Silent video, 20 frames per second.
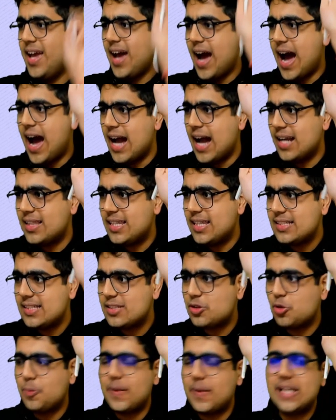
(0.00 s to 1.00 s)
Are these
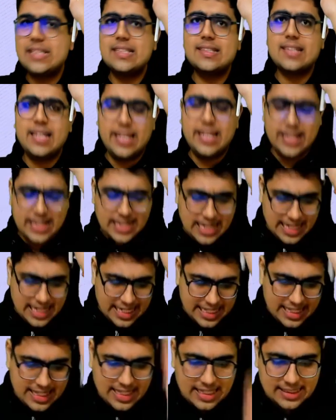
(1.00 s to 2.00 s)
2 pages clear?
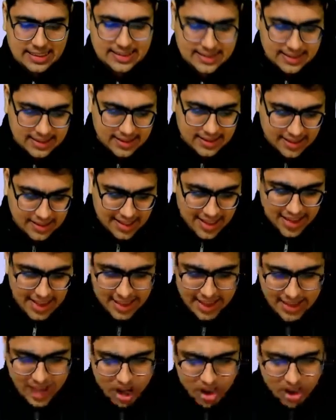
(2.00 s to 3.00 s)
Yes, sir.
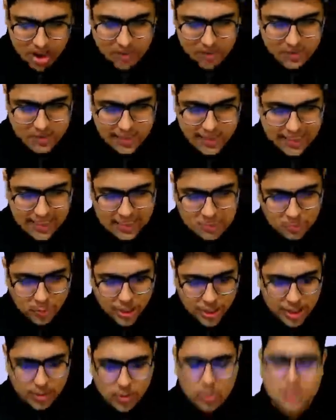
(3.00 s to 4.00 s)
Now comes the next
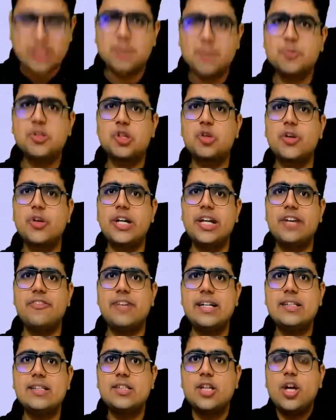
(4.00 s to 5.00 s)
point about subsequent
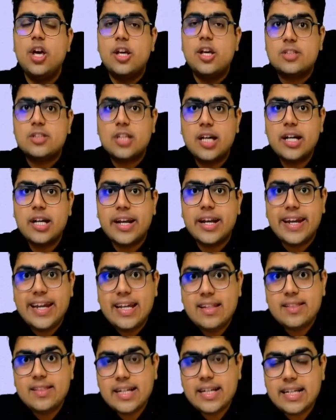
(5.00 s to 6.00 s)
events. Sir,
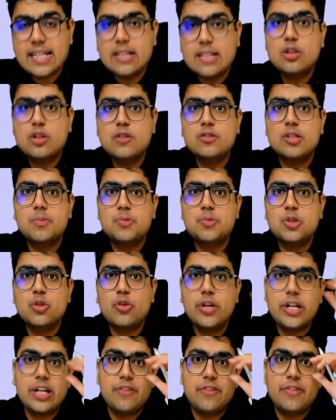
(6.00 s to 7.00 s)
in the case of
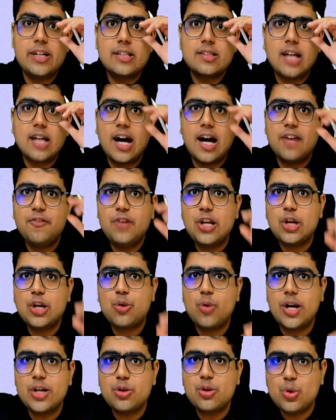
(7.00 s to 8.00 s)
subsequent events, are we
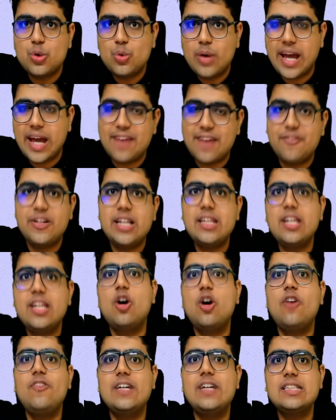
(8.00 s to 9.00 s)
required to do everything
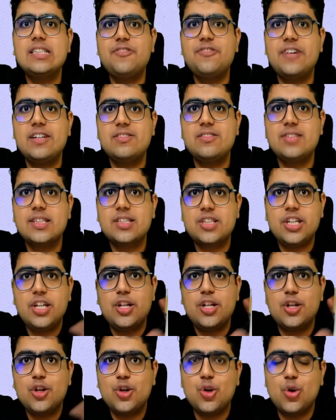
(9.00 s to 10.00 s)
of SA
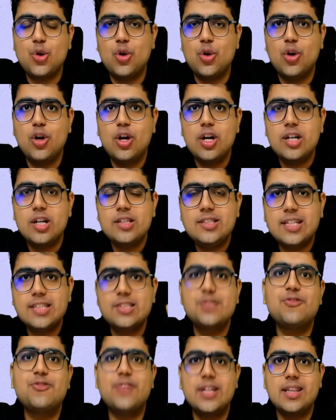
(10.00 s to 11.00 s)
560? No,
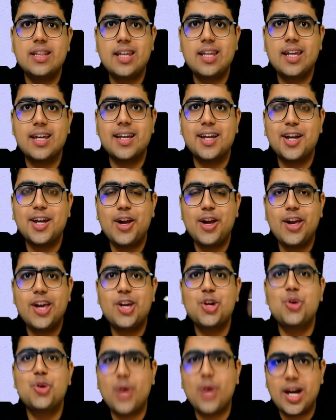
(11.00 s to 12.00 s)
just one thing,
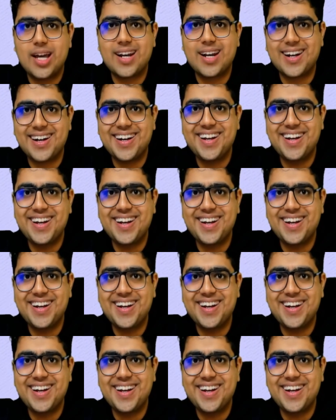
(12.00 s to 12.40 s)
inquire.